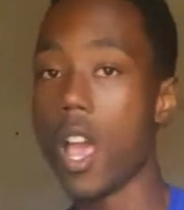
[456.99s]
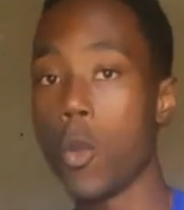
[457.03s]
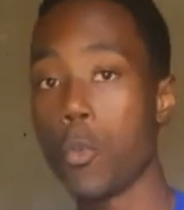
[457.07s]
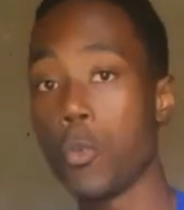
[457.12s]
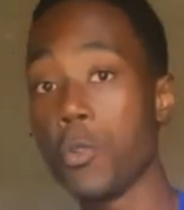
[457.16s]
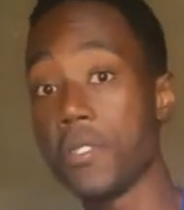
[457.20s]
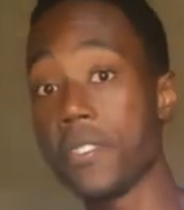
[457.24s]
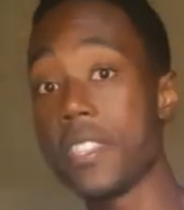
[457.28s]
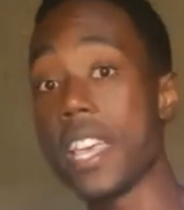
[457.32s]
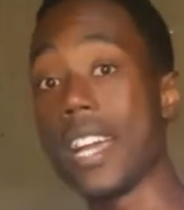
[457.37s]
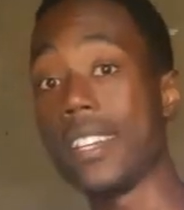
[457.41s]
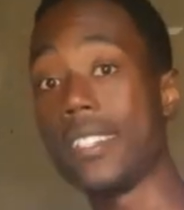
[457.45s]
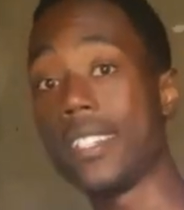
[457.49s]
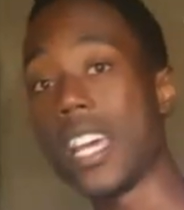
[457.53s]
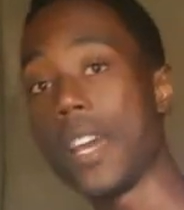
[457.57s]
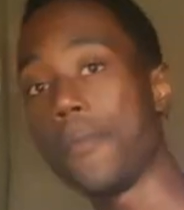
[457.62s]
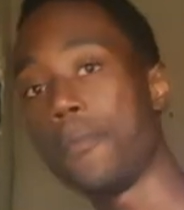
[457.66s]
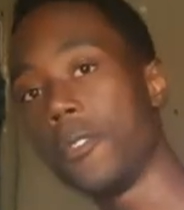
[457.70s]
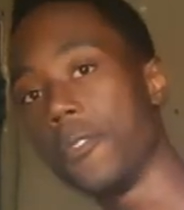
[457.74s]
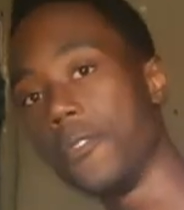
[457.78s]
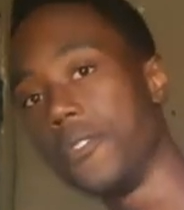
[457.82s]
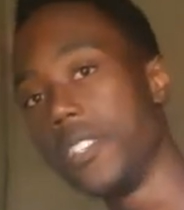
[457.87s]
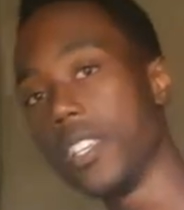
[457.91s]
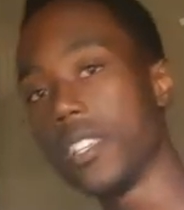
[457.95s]
with that
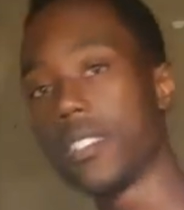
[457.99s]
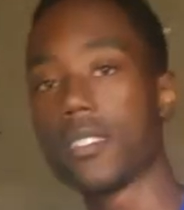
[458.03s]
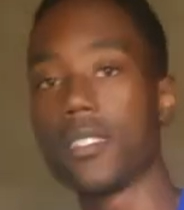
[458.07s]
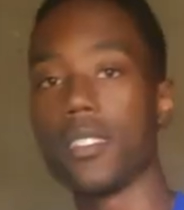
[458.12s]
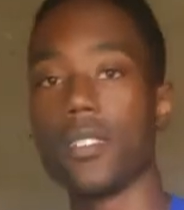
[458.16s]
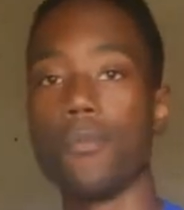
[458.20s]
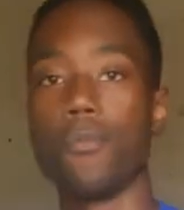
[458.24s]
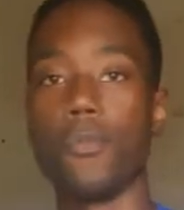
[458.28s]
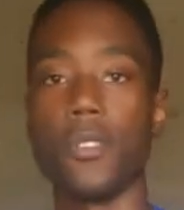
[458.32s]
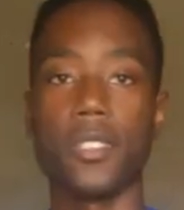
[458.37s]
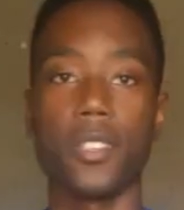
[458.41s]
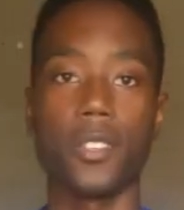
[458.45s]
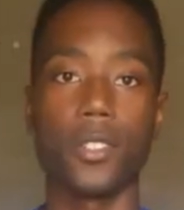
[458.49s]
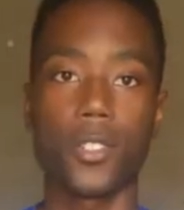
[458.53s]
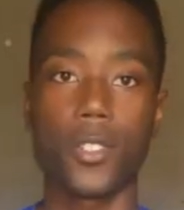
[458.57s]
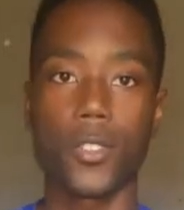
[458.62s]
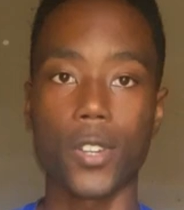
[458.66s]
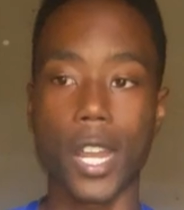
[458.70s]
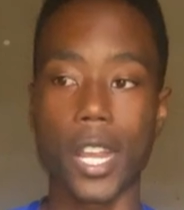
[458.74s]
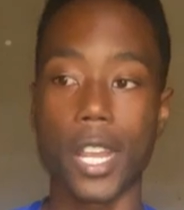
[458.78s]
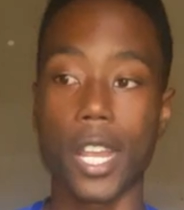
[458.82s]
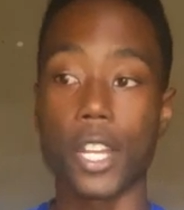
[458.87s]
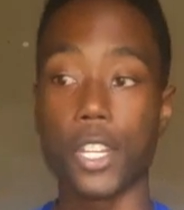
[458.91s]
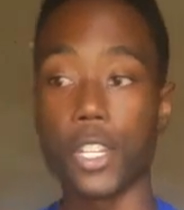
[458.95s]
type of system, with a
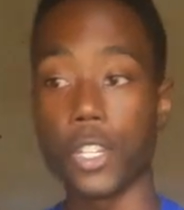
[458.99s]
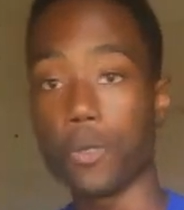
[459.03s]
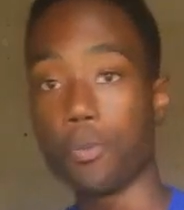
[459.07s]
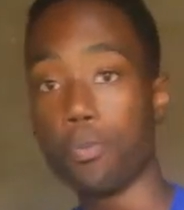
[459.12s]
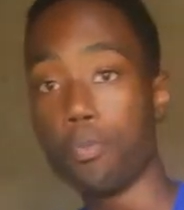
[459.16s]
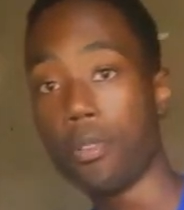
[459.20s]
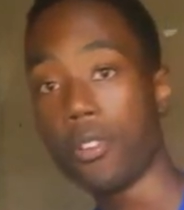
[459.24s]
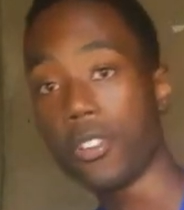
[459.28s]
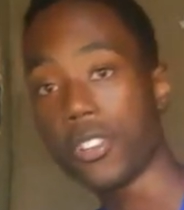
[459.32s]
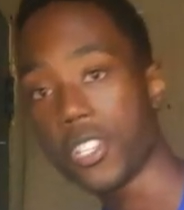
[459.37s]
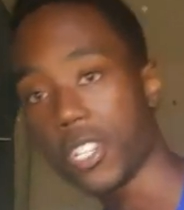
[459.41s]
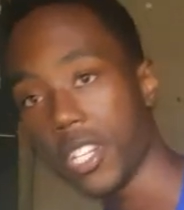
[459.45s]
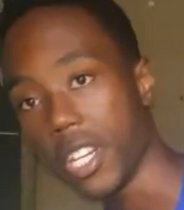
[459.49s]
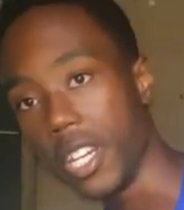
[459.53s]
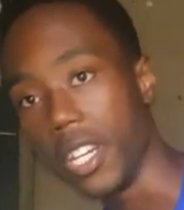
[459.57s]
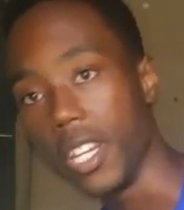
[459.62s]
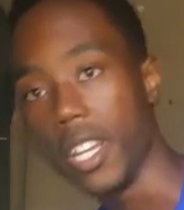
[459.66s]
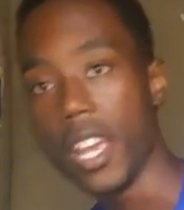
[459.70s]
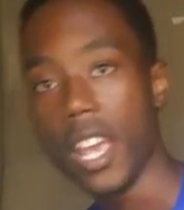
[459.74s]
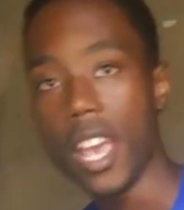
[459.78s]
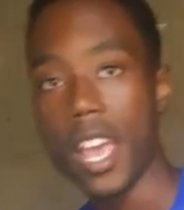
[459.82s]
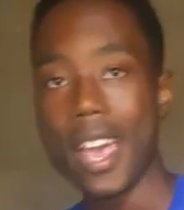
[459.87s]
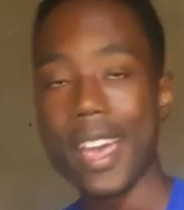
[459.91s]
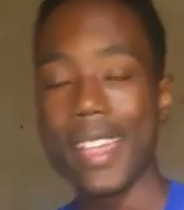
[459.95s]
striker just
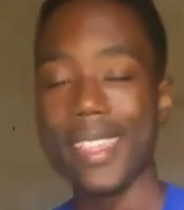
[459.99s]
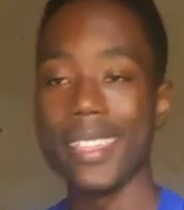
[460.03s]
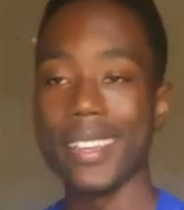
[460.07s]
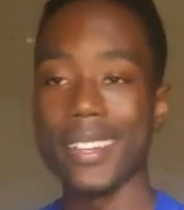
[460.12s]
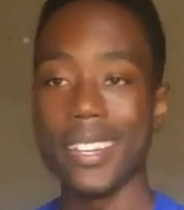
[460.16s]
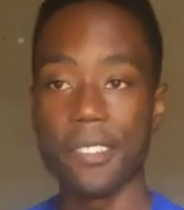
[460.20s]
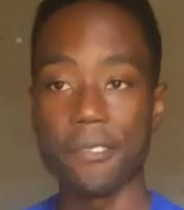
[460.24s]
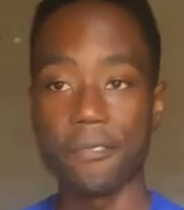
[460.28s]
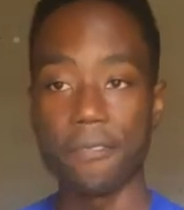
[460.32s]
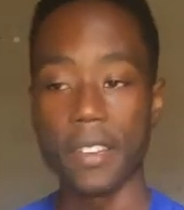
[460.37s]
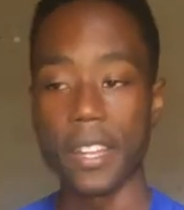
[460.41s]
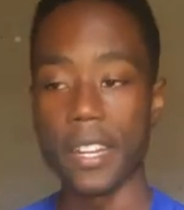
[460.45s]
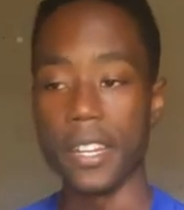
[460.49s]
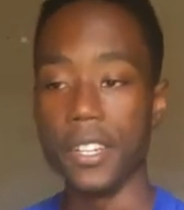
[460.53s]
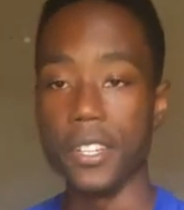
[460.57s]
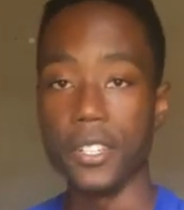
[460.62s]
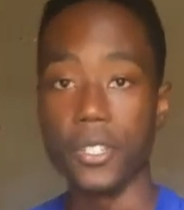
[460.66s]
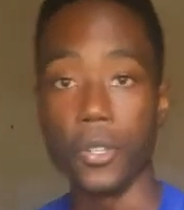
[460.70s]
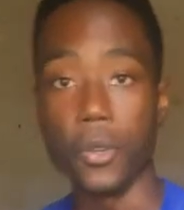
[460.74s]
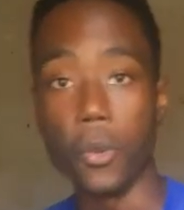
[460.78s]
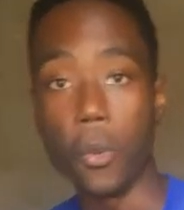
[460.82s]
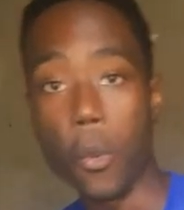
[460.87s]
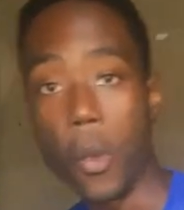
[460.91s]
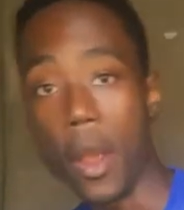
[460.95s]
pushing the
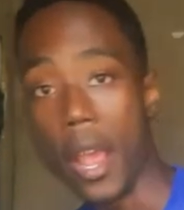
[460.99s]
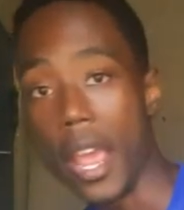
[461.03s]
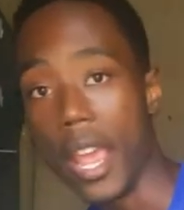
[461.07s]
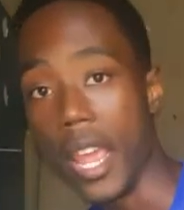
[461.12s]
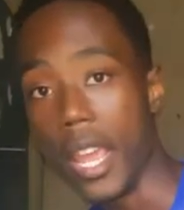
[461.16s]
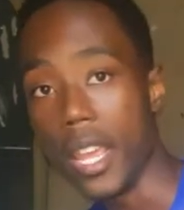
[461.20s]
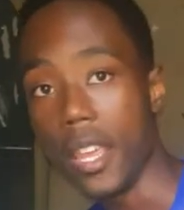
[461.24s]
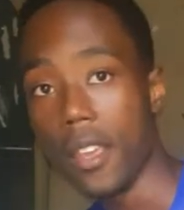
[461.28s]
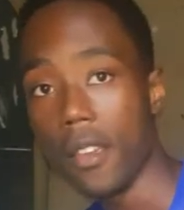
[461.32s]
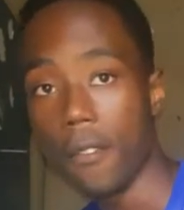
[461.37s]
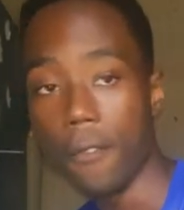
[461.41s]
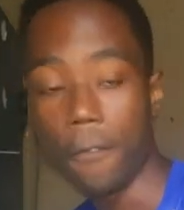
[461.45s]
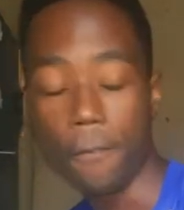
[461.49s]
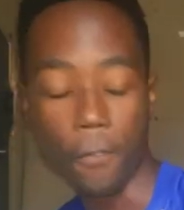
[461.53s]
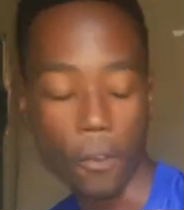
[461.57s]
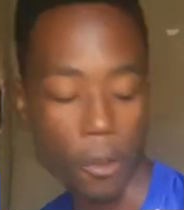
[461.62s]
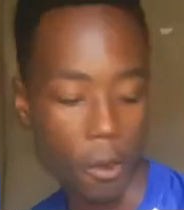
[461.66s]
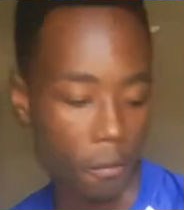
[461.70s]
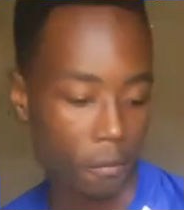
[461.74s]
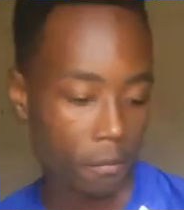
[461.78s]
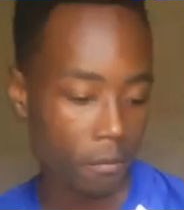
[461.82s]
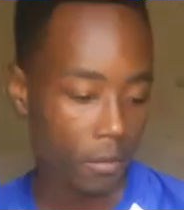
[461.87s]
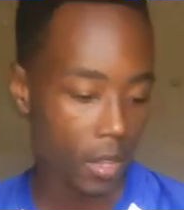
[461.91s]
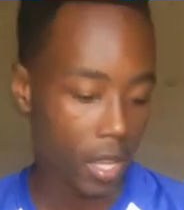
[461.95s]
defenders away
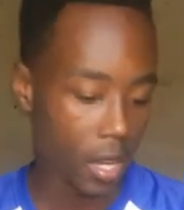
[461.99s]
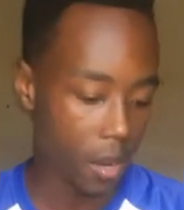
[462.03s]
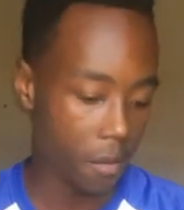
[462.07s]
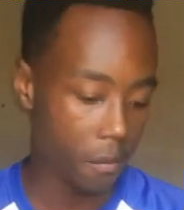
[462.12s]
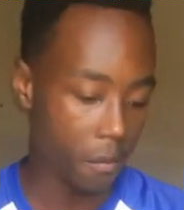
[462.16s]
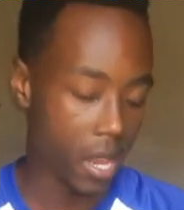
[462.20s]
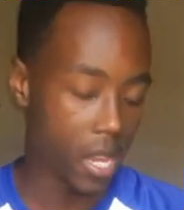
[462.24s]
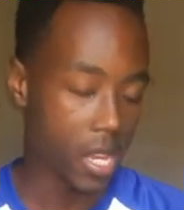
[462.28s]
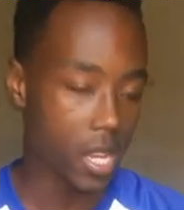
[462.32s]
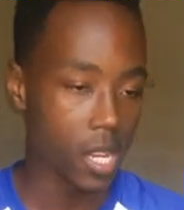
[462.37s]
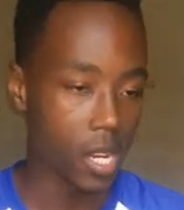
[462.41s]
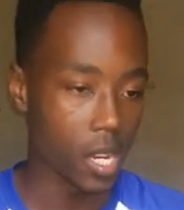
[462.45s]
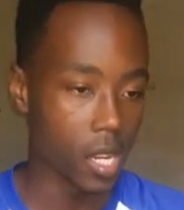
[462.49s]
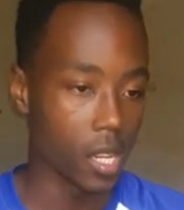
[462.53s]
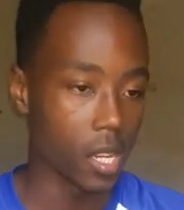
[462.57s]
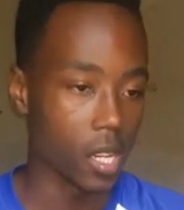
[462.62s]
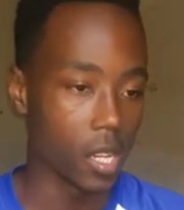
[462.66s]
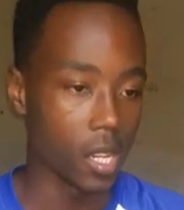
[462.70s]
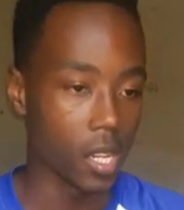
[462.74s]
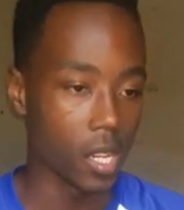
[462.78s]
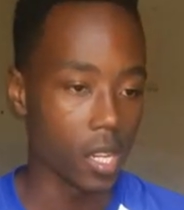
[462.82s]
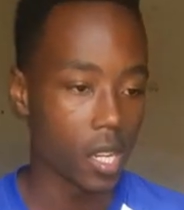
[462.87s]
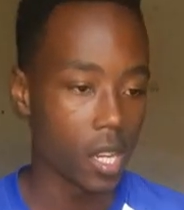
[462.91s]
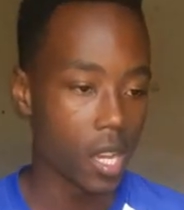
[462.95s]
from and then making
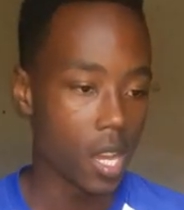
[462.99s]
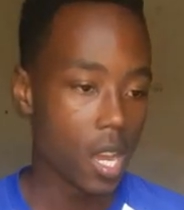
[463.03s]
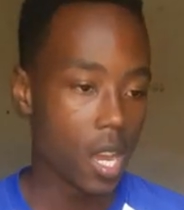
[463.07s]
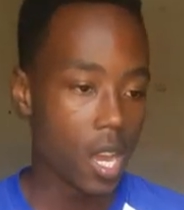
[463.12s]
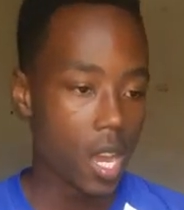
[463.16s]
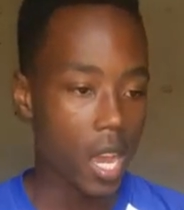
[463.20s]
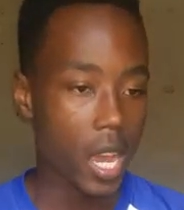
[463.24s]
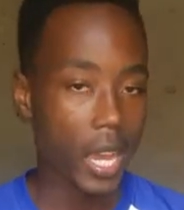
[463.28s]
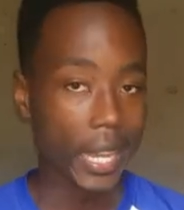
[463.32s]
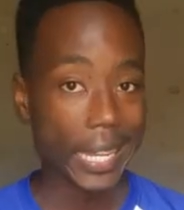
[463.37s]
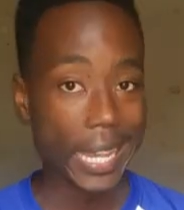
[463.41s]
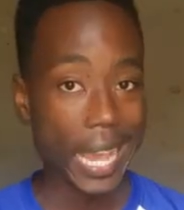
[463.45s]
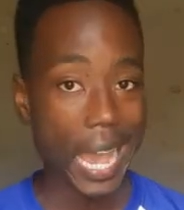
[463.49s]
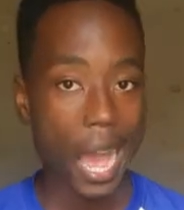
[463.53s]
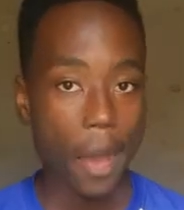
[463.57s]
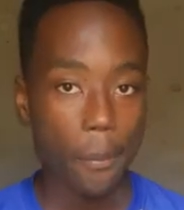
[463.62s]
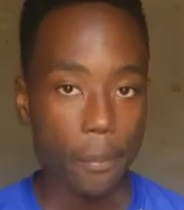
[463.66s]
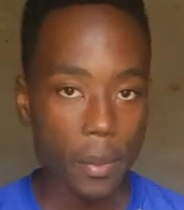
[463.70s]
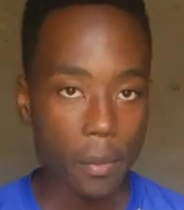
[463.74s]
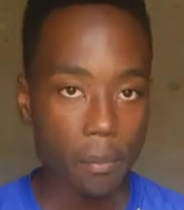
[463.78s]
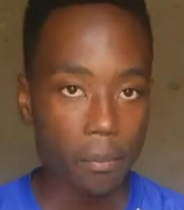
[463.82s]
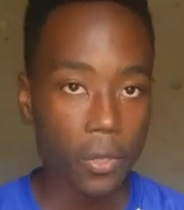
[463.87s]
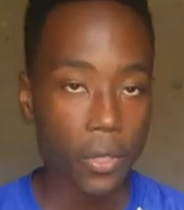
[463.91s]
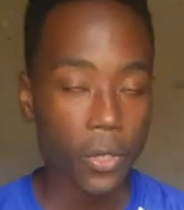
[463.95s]
a
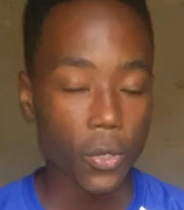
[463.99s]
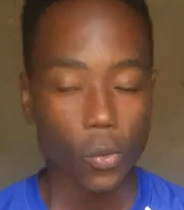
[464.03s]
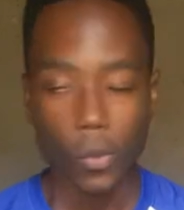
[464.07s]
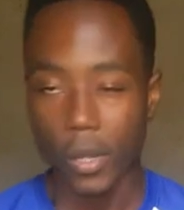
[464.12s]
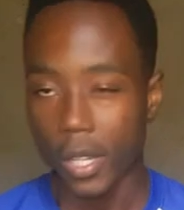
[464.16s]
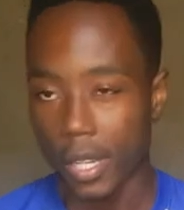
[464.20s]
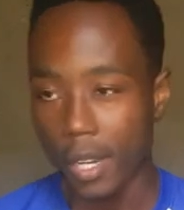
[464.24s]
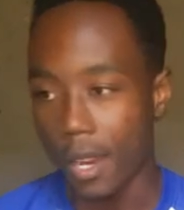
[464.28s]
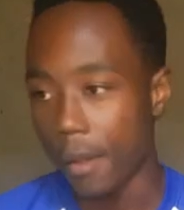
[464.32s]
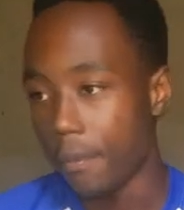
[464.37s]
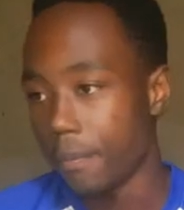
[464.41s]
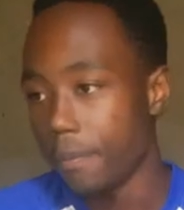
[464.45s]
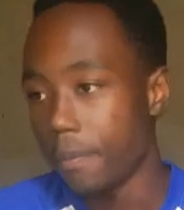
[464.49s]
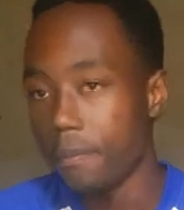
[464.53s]
gap in between.